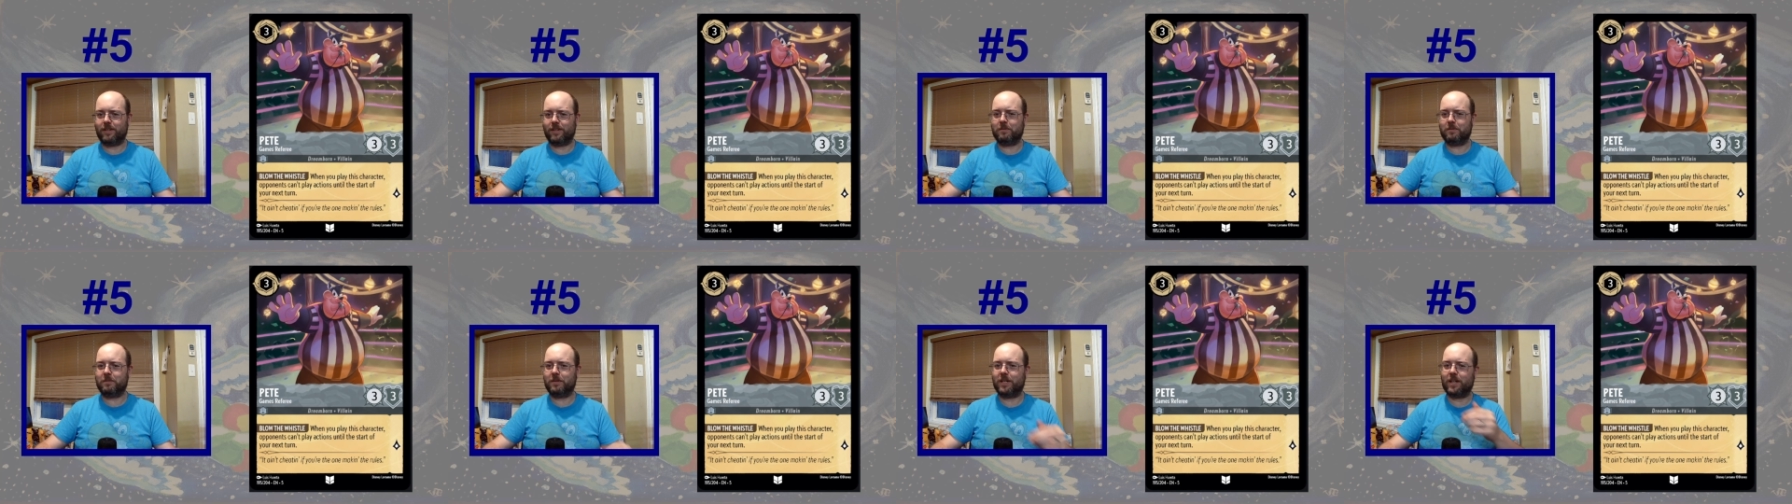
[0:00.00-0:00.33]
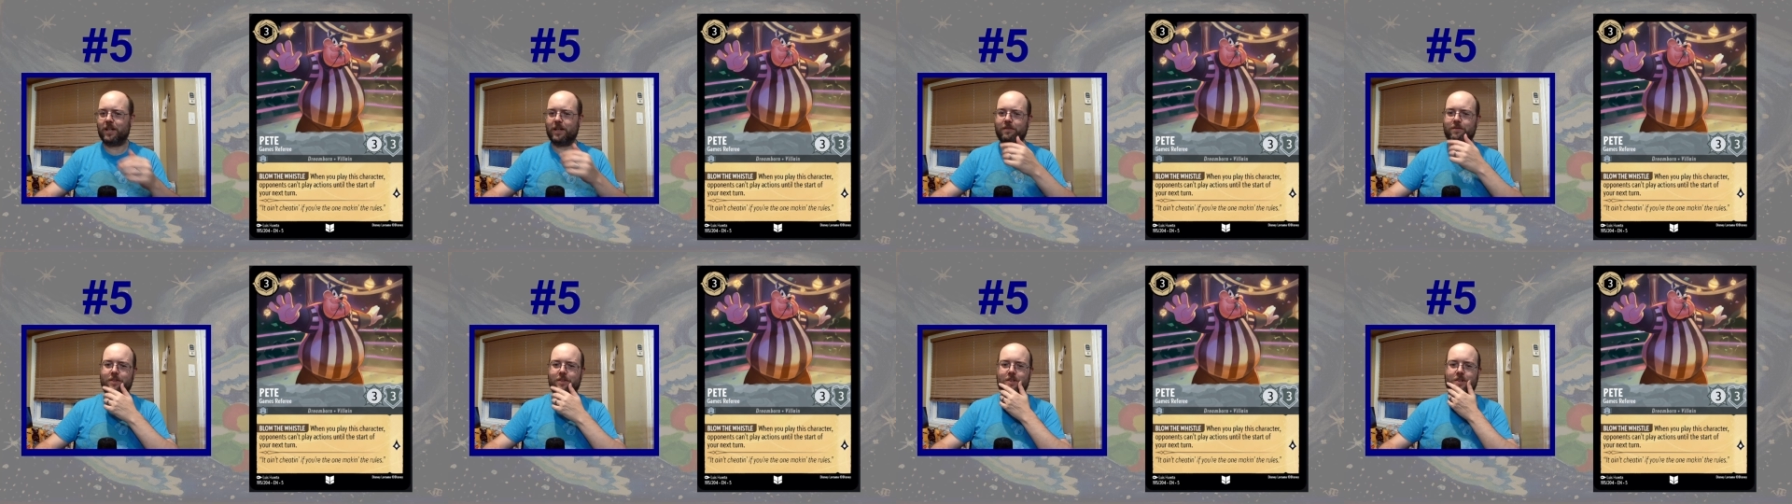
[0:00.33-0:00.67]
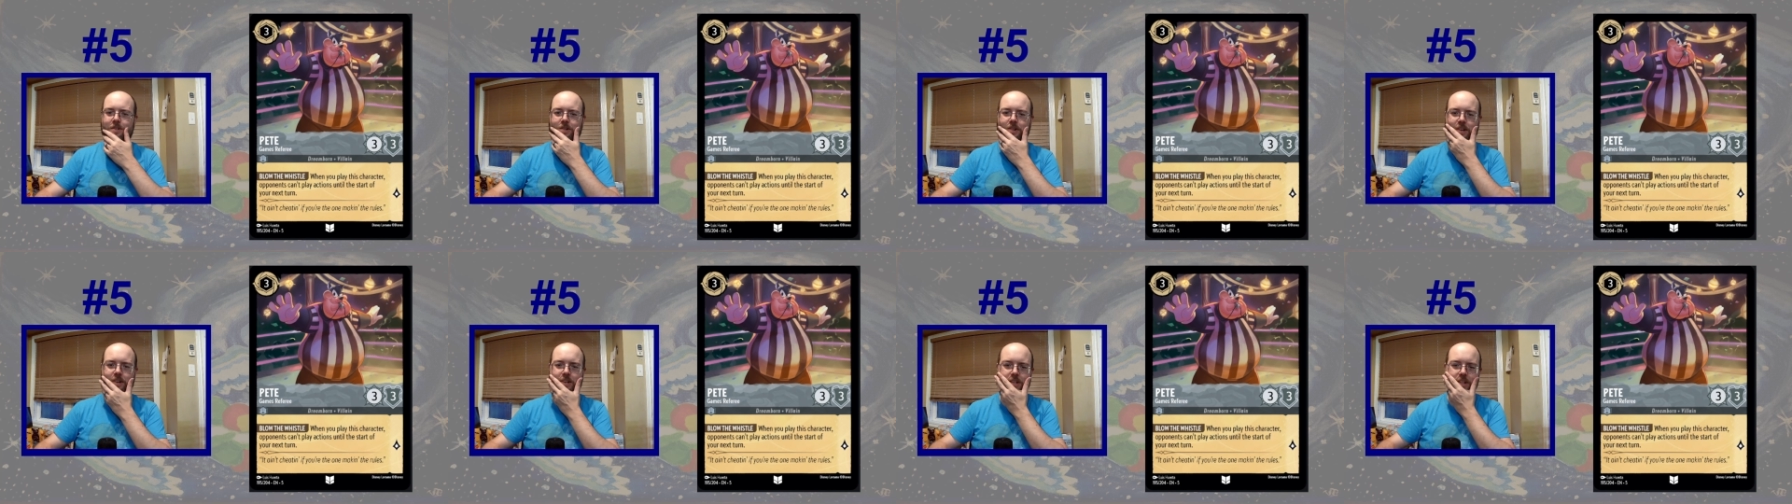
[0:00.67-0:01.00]
I'd have to
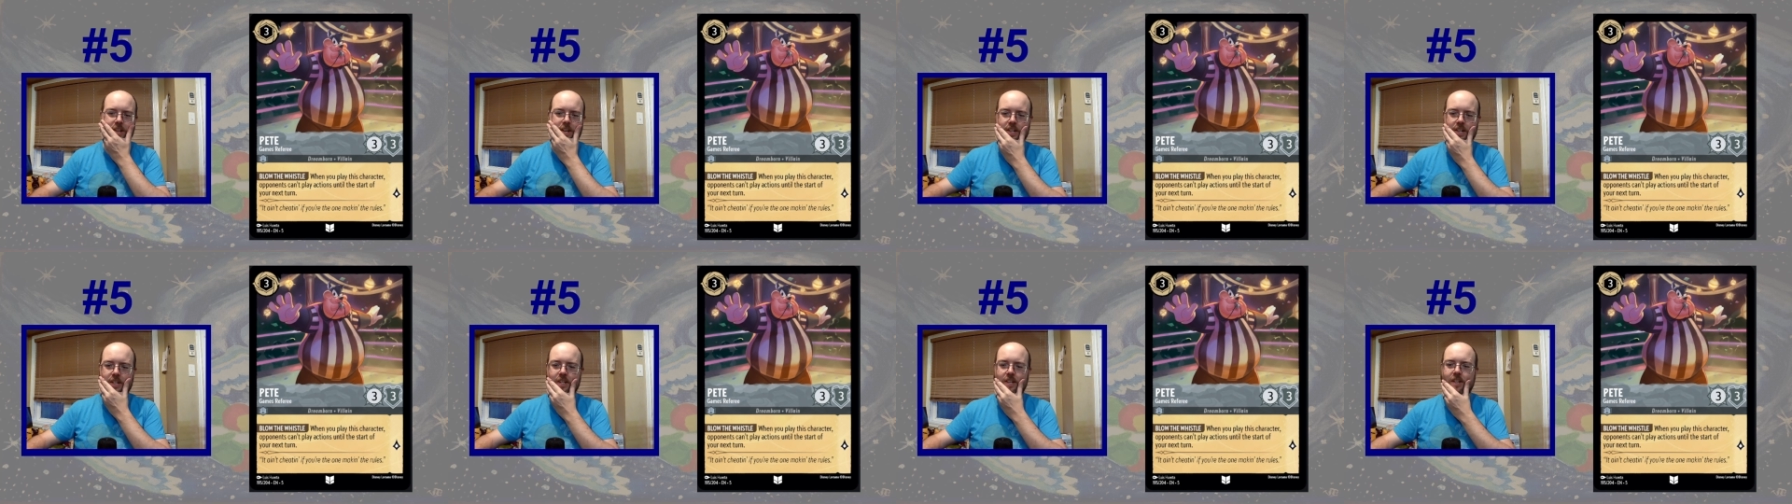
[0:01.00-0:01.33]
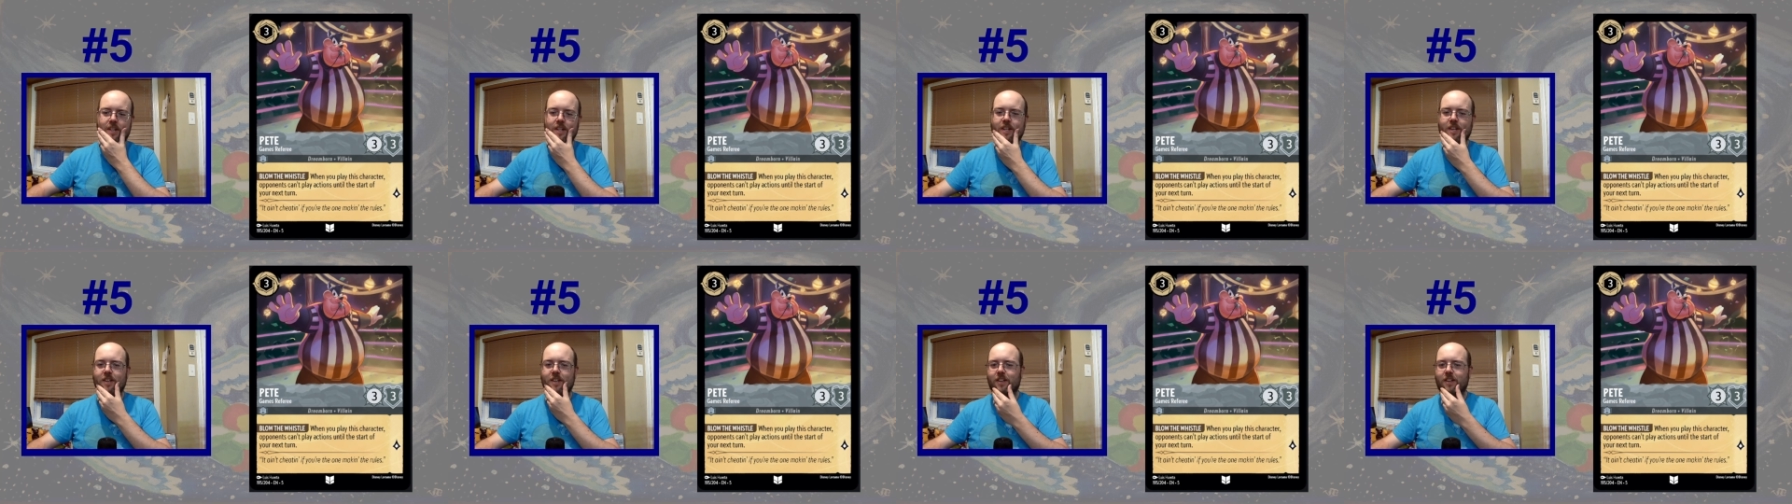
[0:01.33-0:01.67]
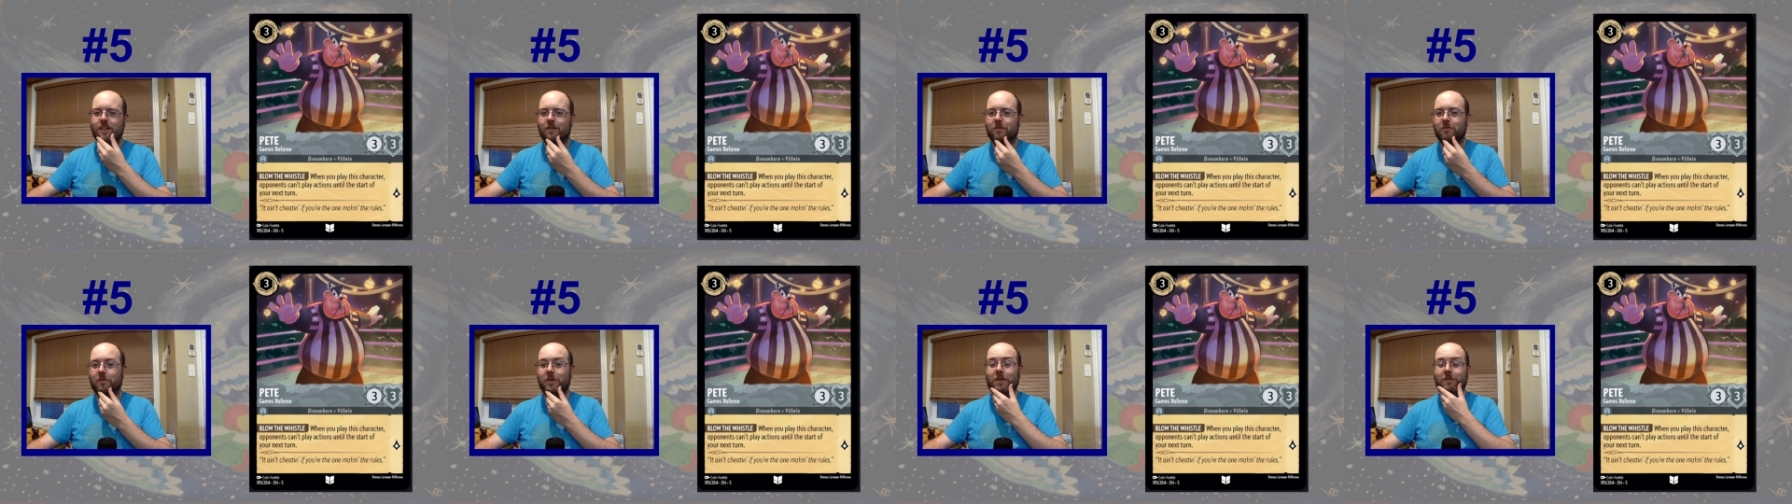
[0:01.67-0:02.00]
try that.
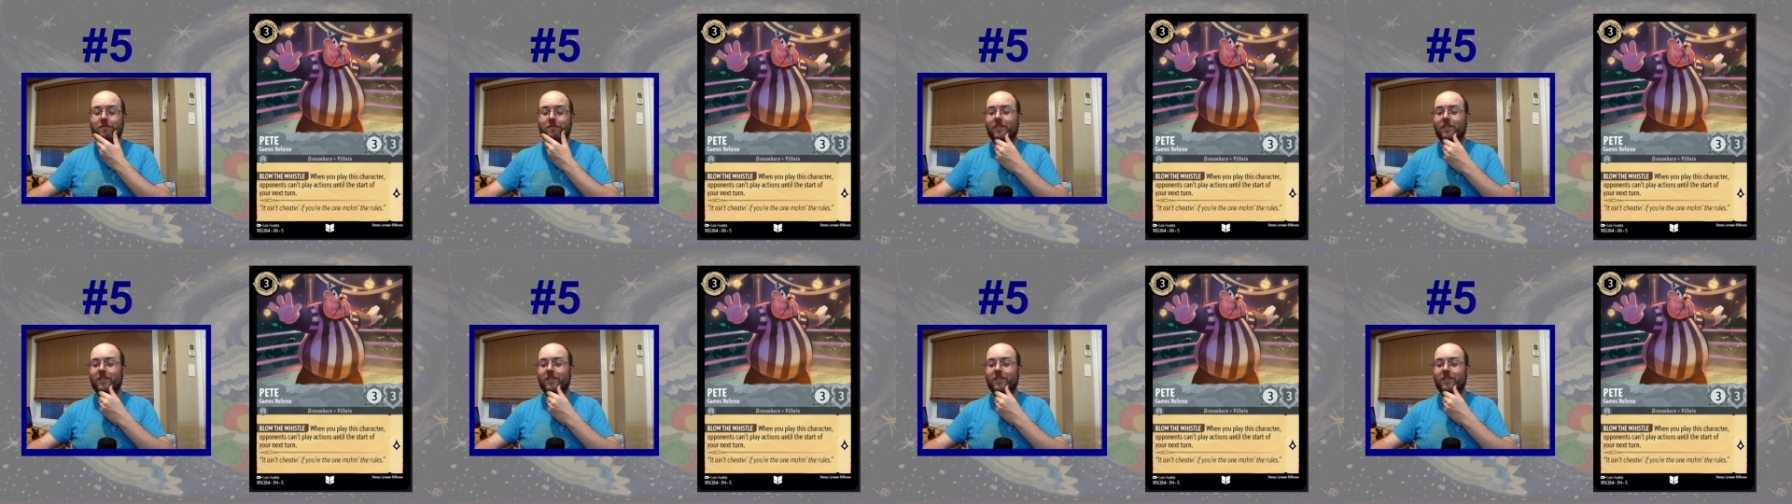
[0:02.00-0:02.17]
Well,